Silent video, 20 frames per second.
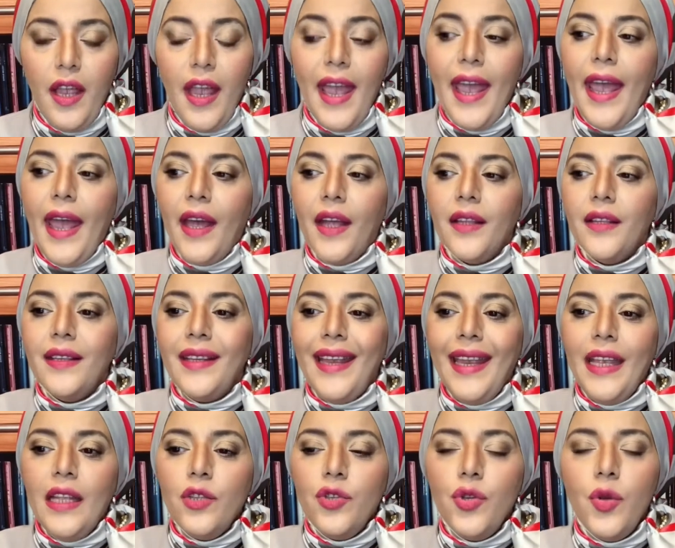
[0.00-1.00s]
and
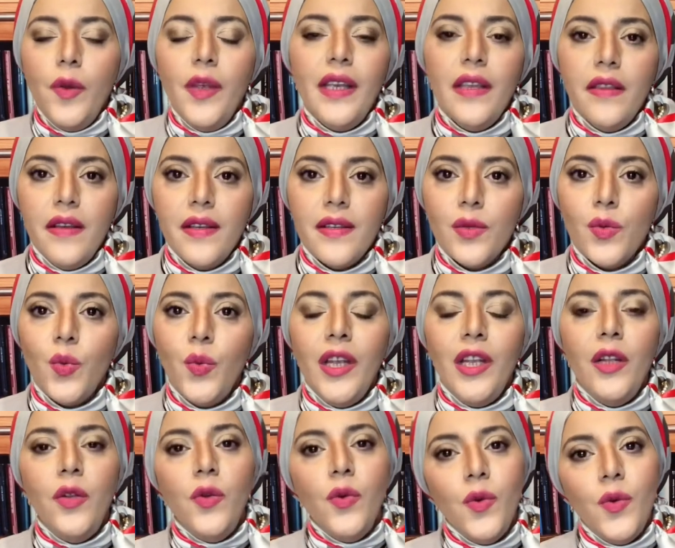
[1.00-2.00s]
in doing this we
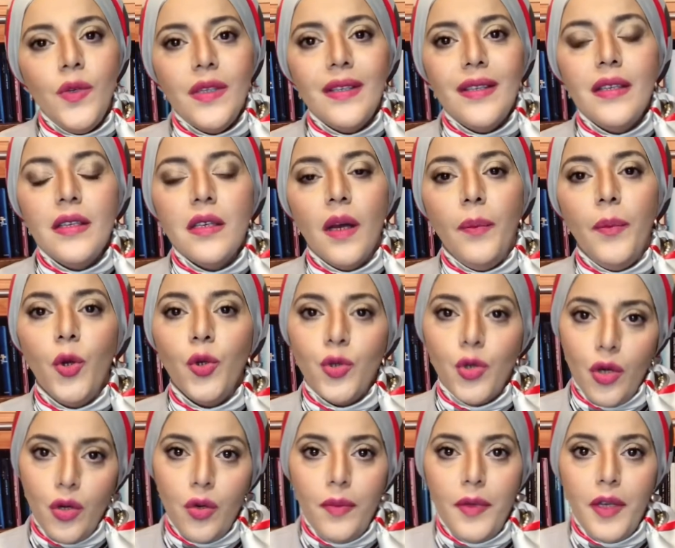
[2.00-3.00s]
lose some
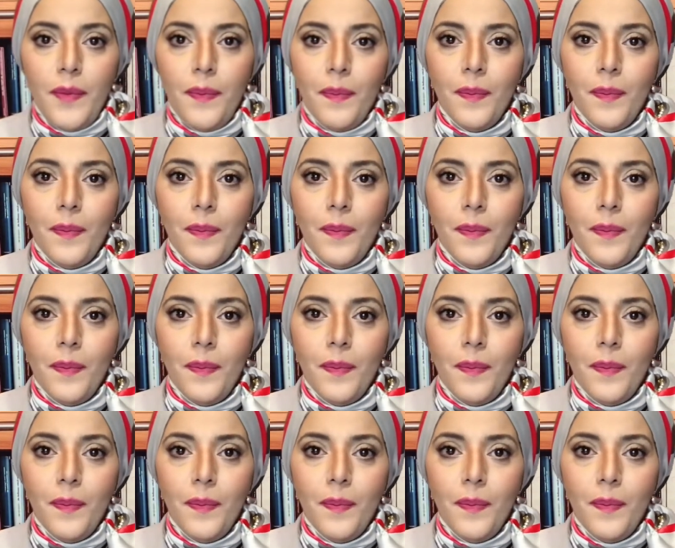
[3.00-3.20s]
autonomy.